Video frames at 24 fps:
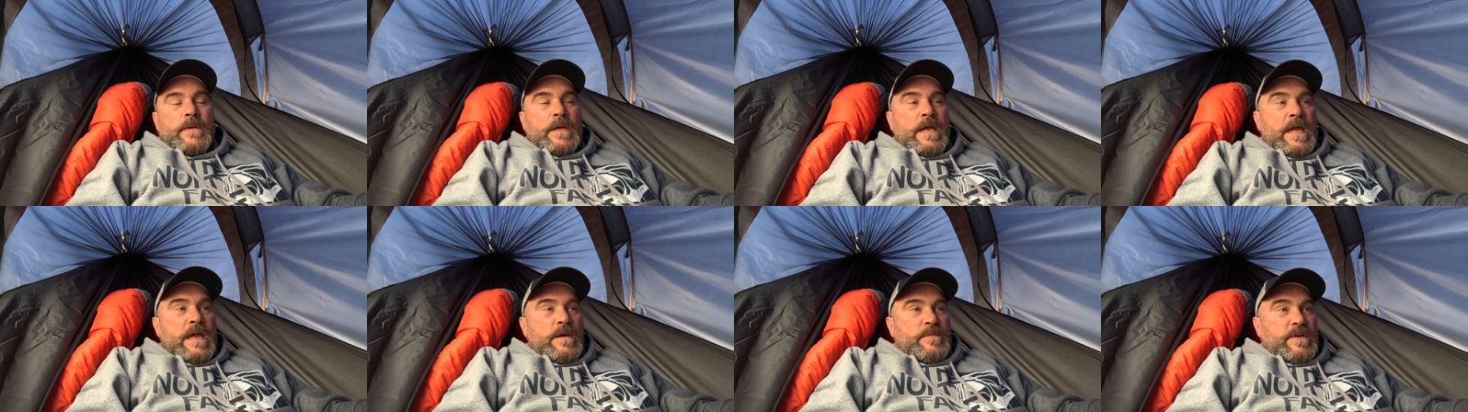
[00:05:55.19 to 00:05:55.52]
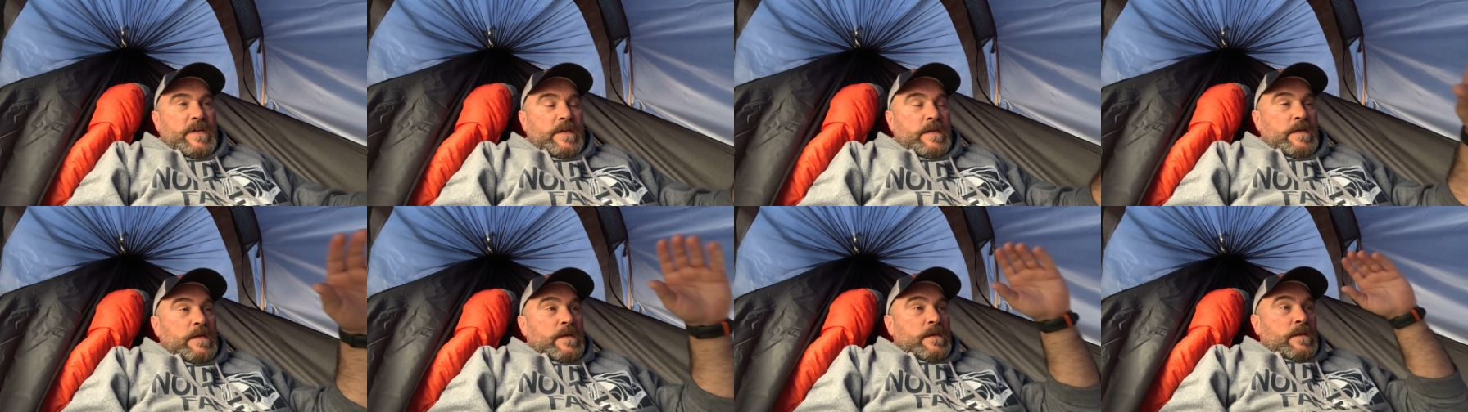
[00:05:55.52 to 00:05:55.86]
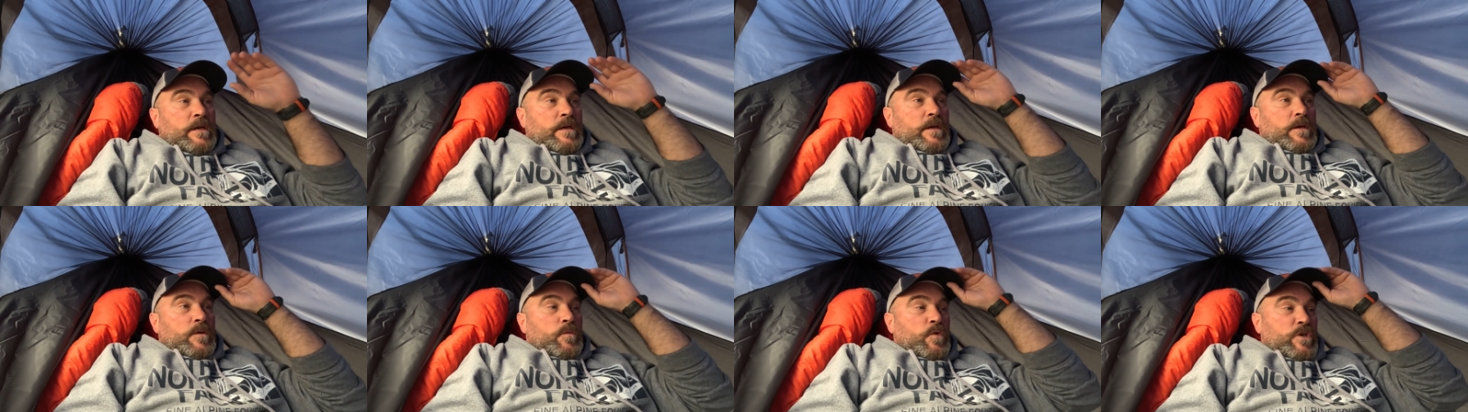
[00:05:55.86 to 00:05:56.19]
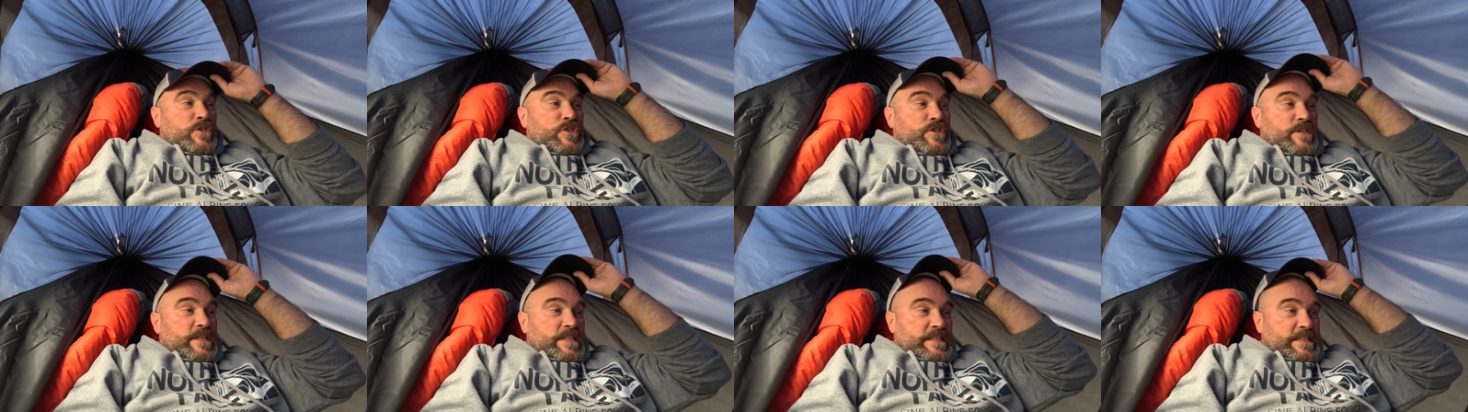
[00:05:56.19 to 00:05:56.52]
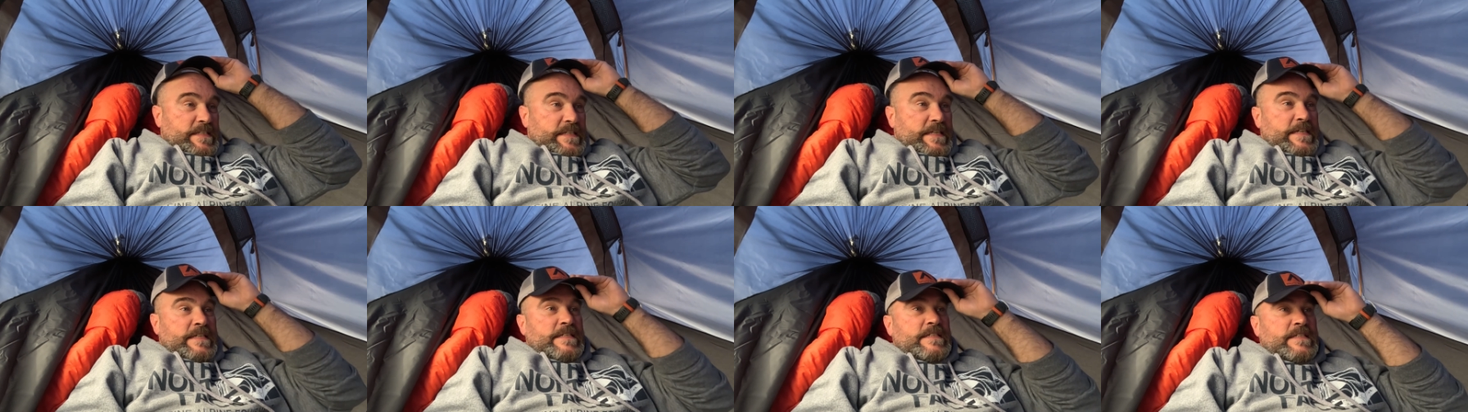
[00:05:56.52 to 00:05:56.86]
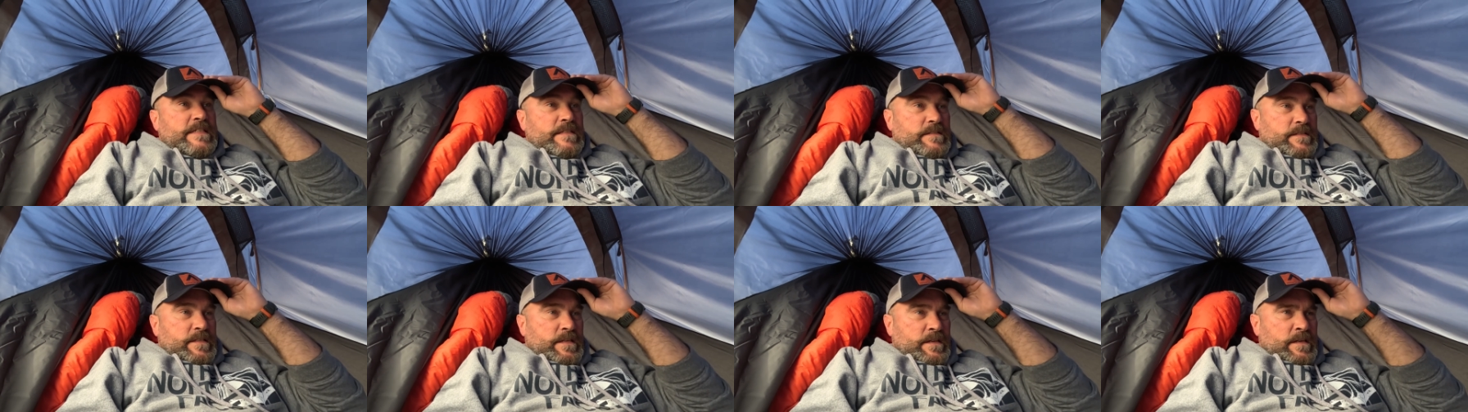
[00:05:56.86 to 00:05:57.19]
hammock, which this
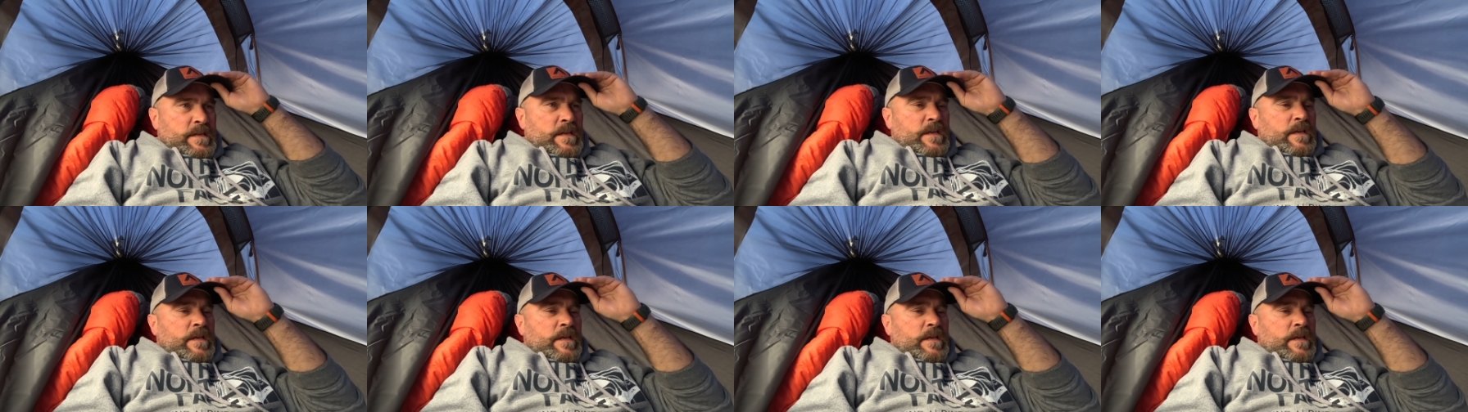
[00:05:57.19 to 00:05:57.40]
isn't.